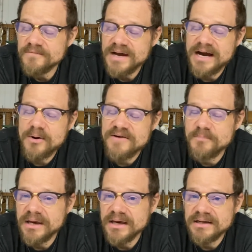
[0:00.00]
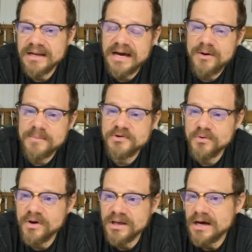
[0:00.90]
how I've been and how I'm
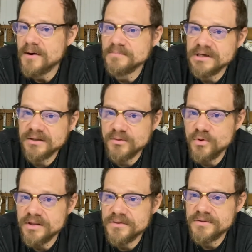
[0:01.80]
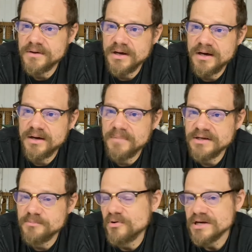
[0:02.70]
doing and how I'm dealing with my
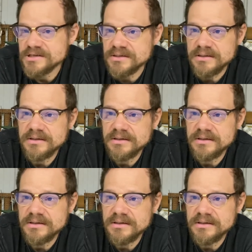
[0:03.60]
depression